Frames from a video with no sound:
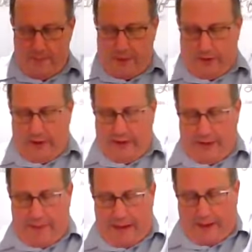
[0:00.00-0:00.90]
pulling
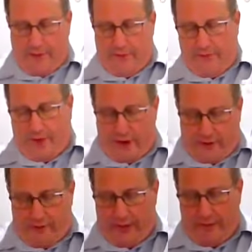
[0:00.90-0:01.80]
them out of the
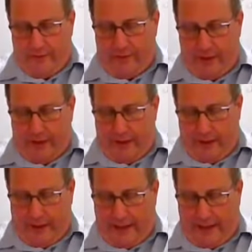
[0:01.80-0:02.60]
fire, even uh,